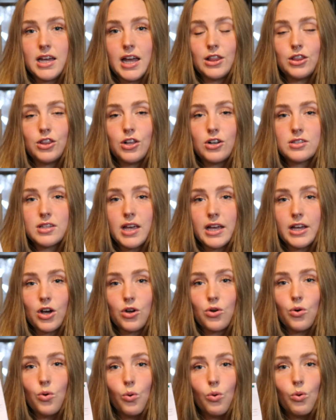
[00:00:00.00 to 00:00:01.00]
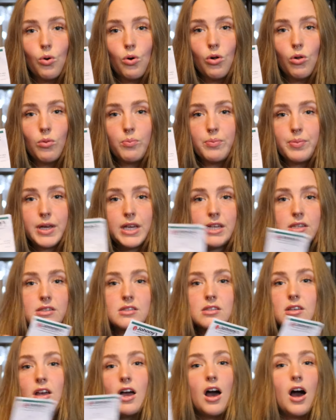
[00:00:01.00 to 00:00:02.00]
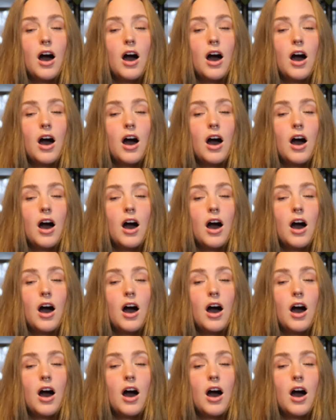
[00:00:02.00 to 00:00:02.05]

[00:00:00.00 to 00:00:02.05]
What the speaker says: It looks like a cool piece